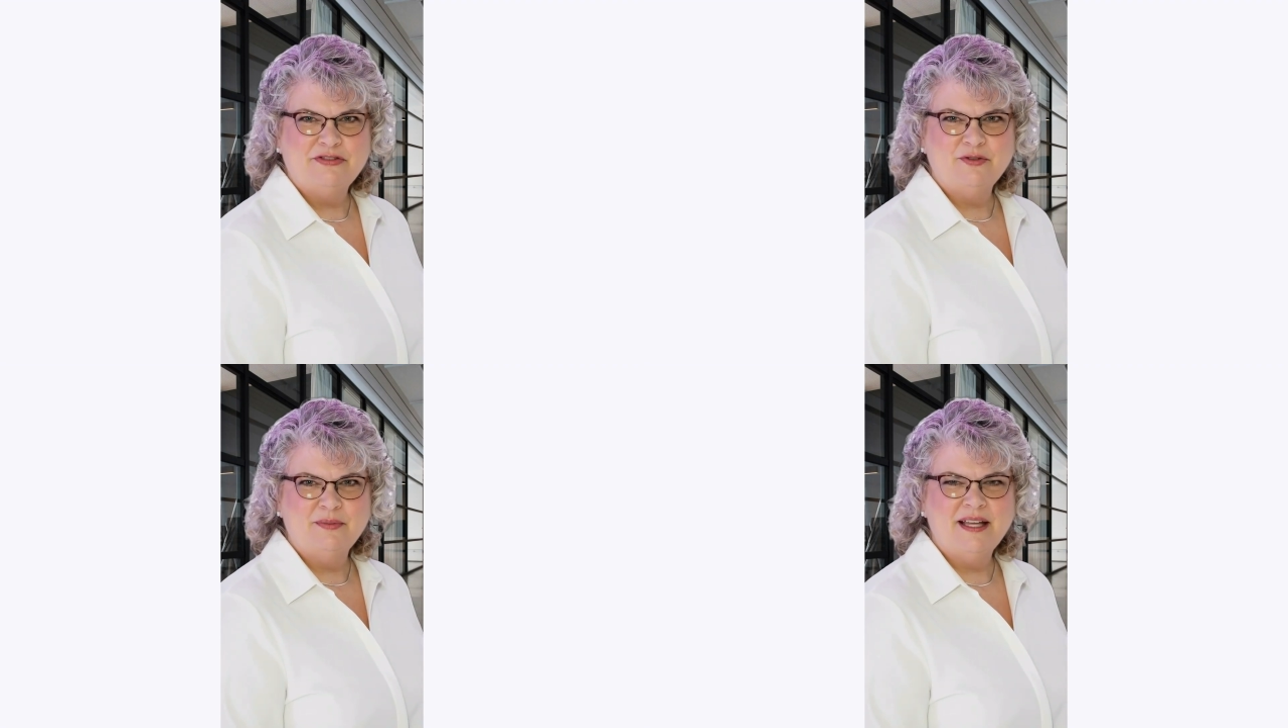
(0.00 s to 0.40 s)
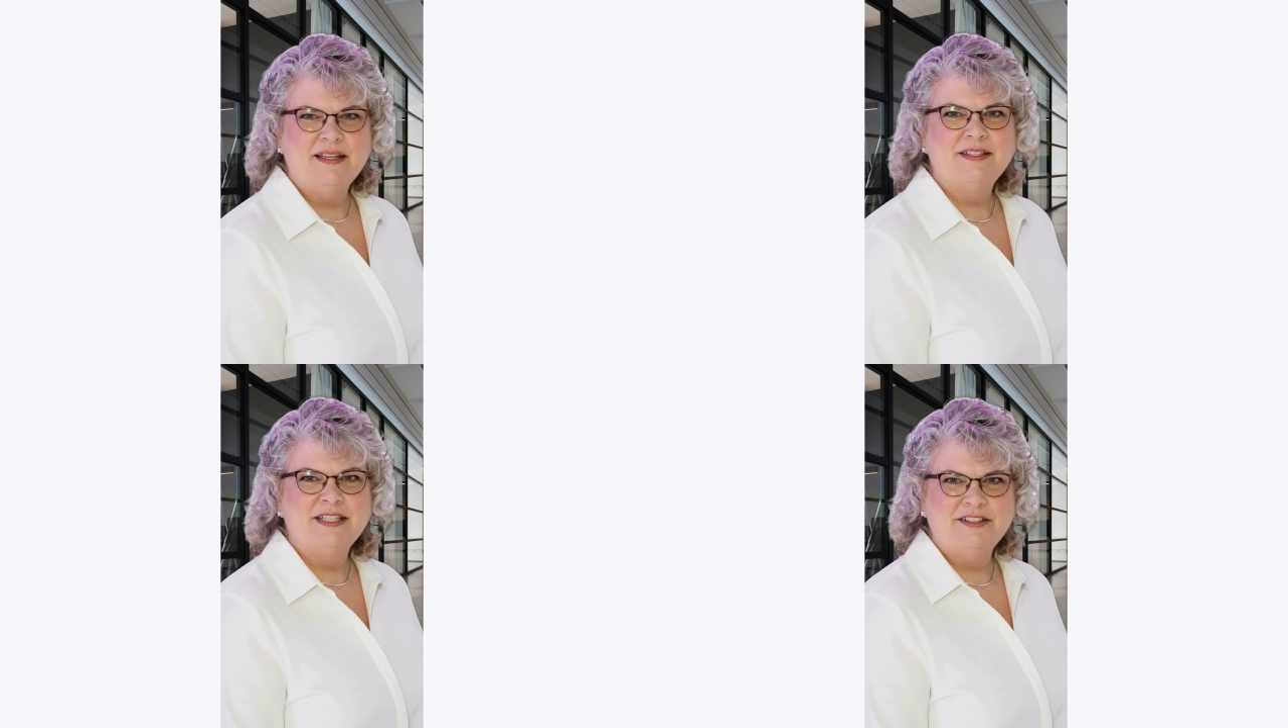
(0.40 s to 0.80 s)
for bad
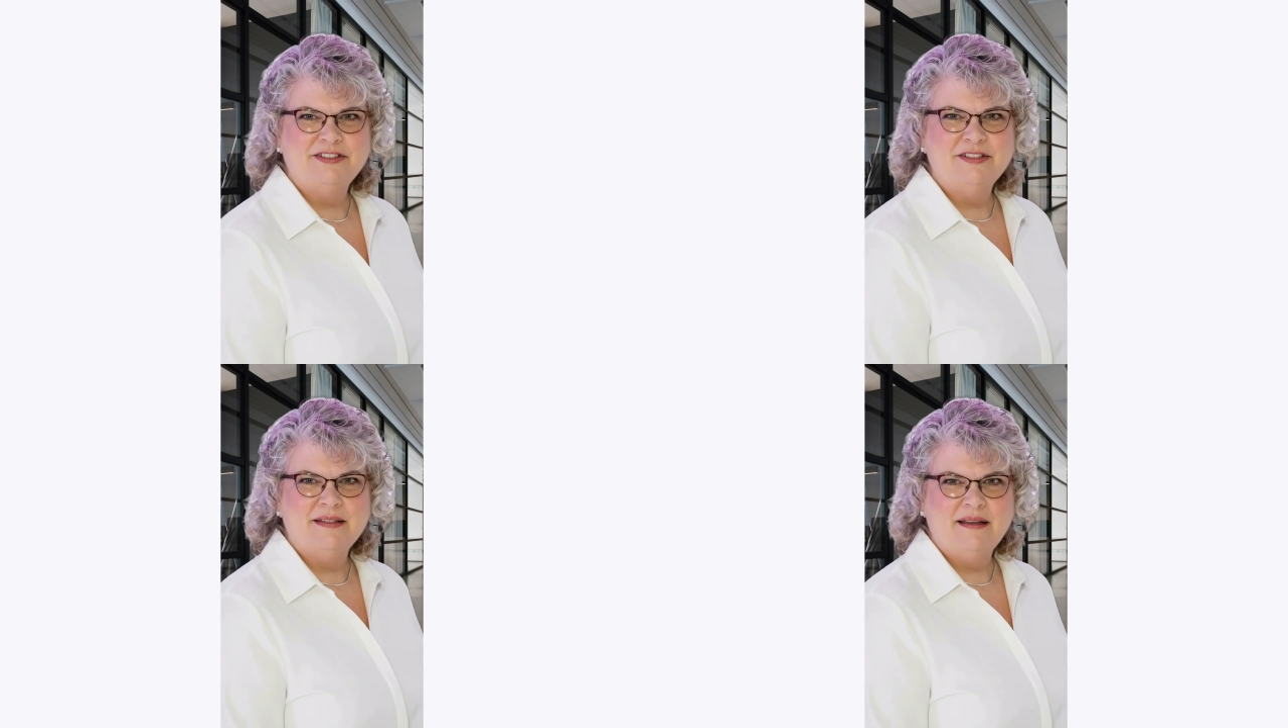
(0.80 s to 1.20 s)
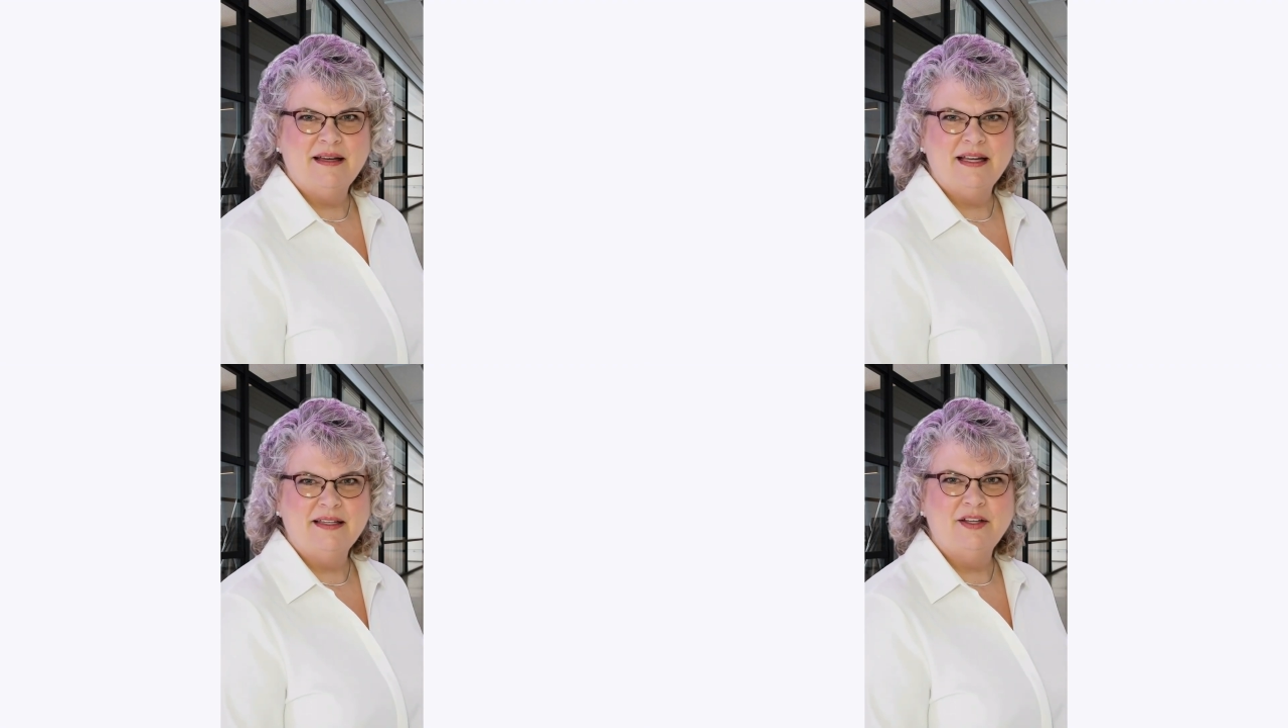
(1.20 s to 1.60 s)
leads,
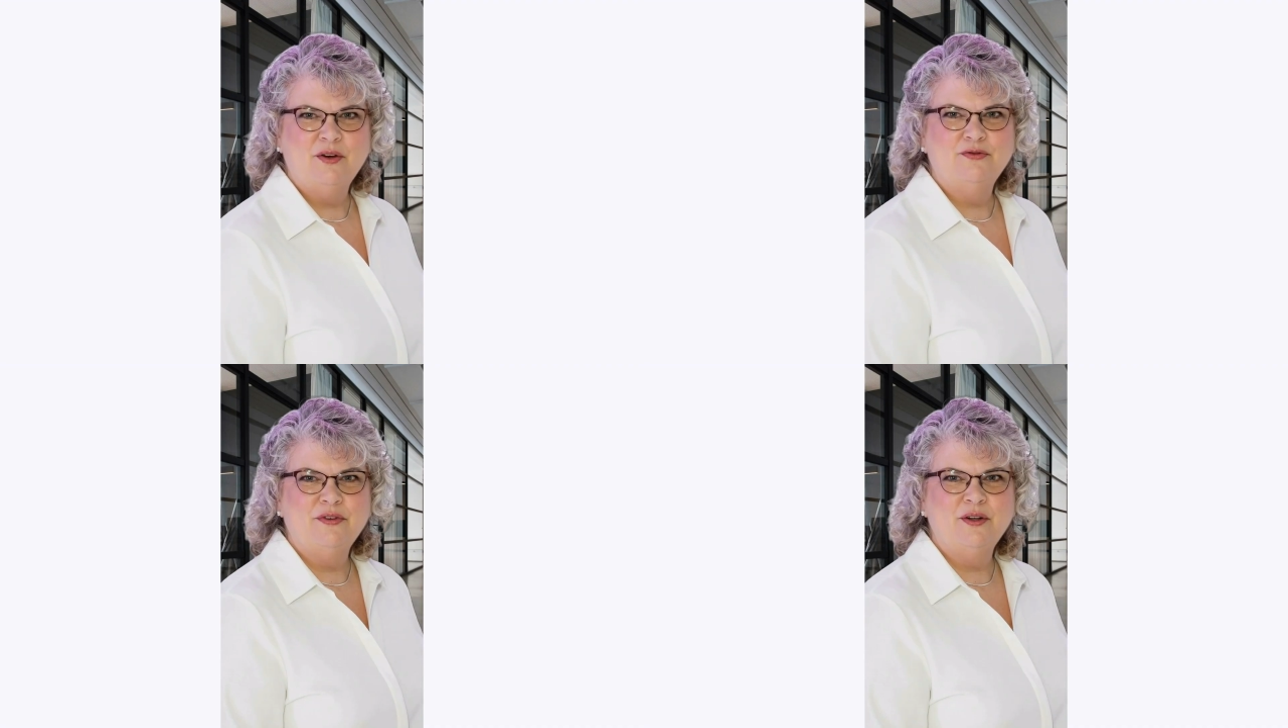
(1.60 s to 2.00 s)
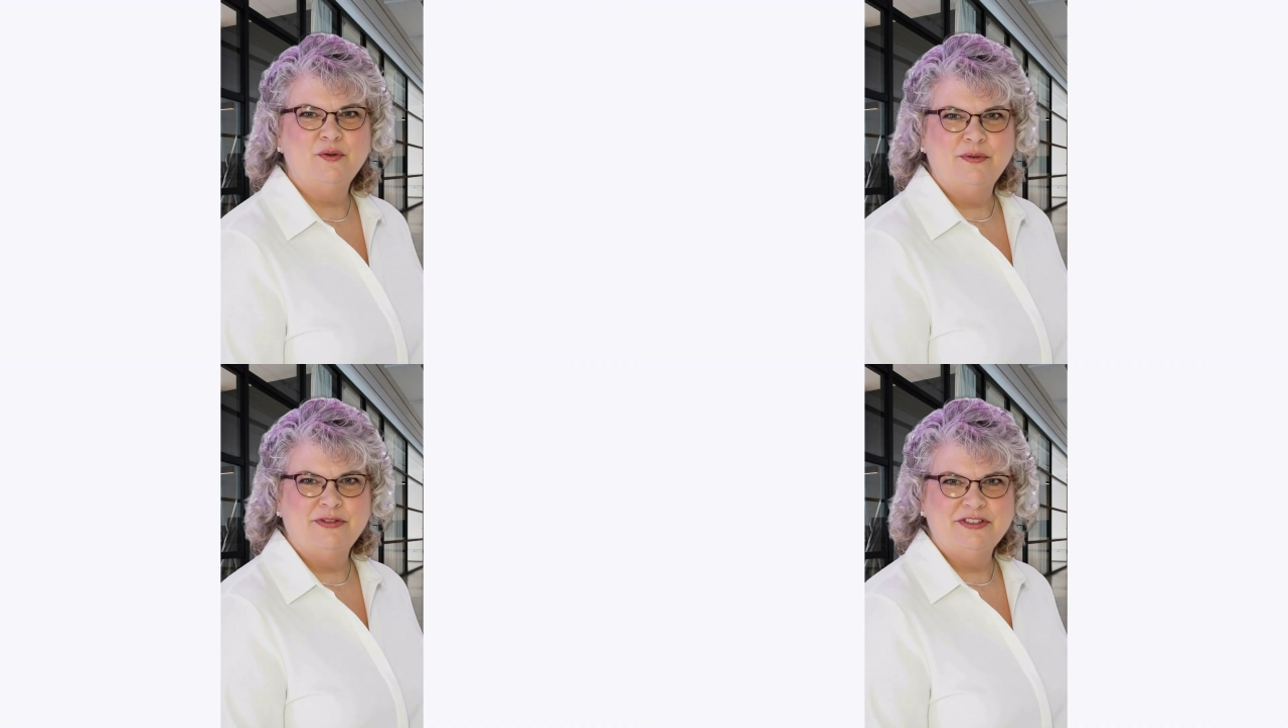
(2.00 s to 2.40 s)
and no
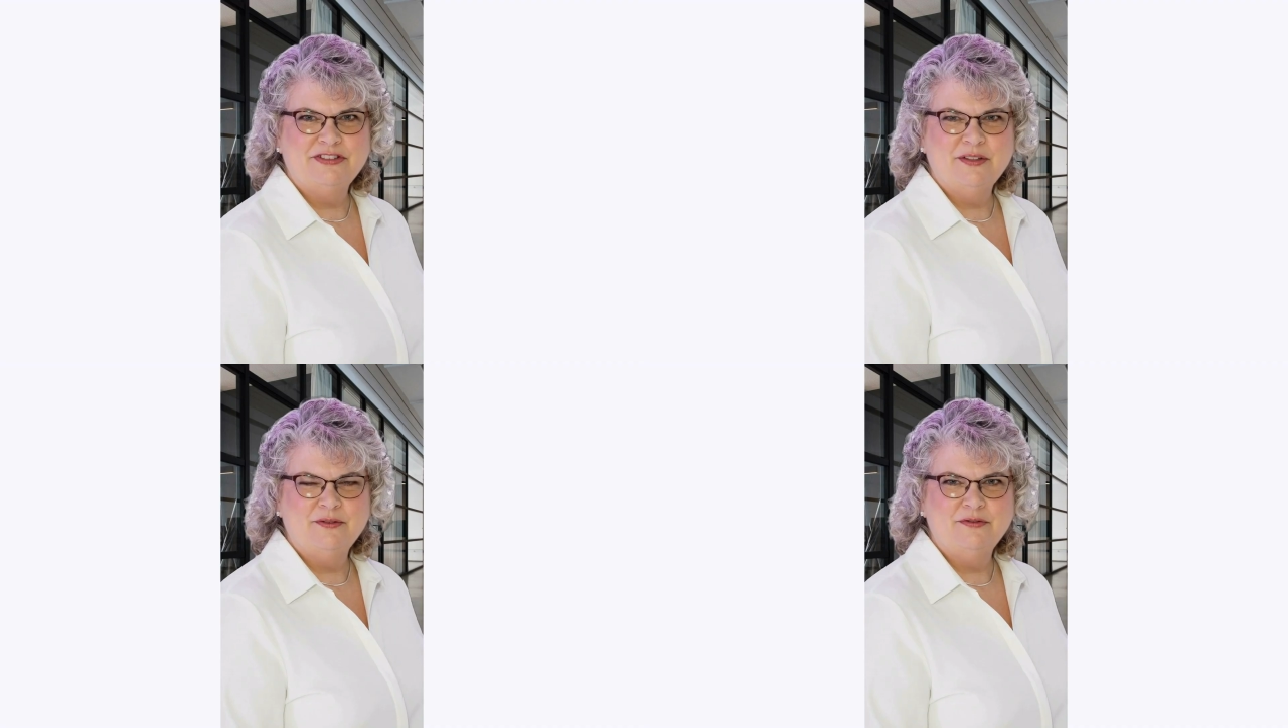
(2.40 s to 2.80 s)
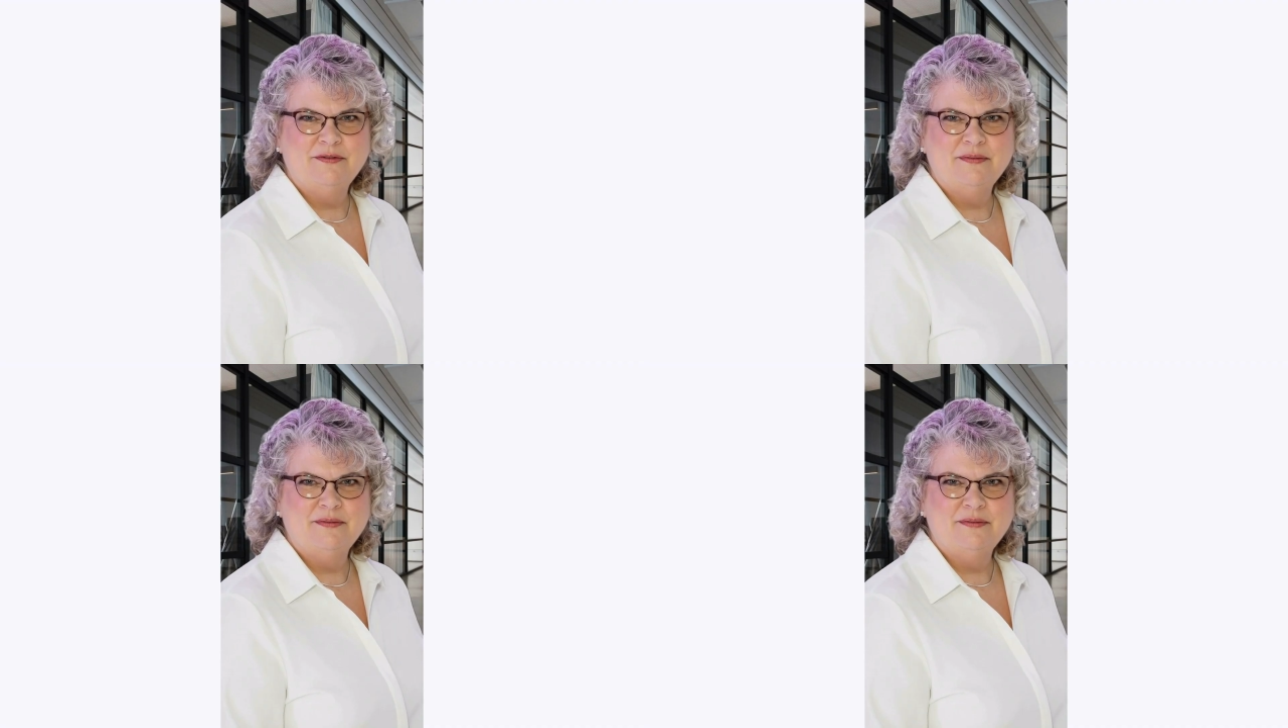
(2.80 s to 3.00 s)
follow-up system.